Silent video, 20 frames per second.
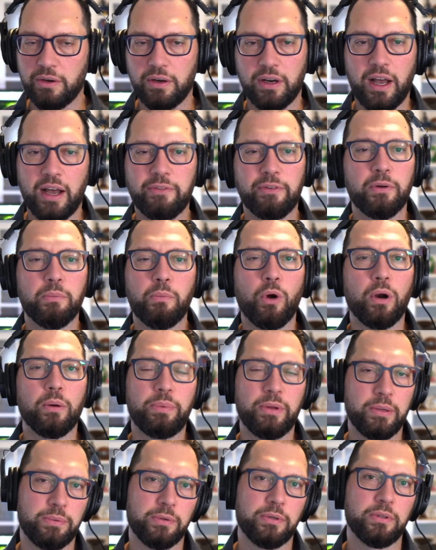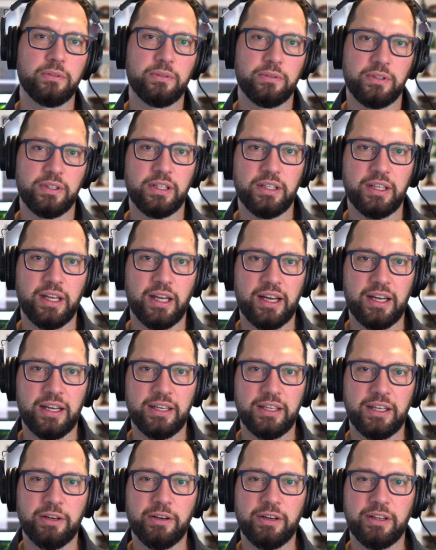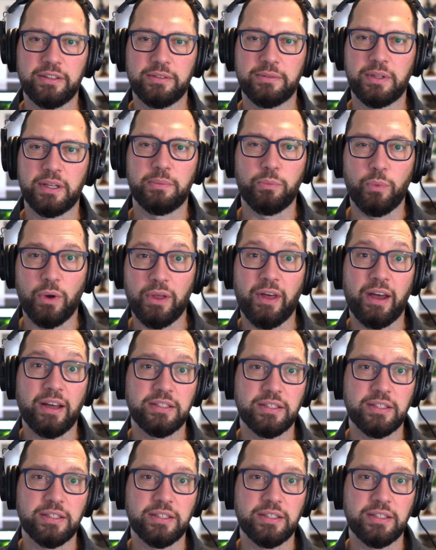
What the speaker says: ever more people hearing them with us.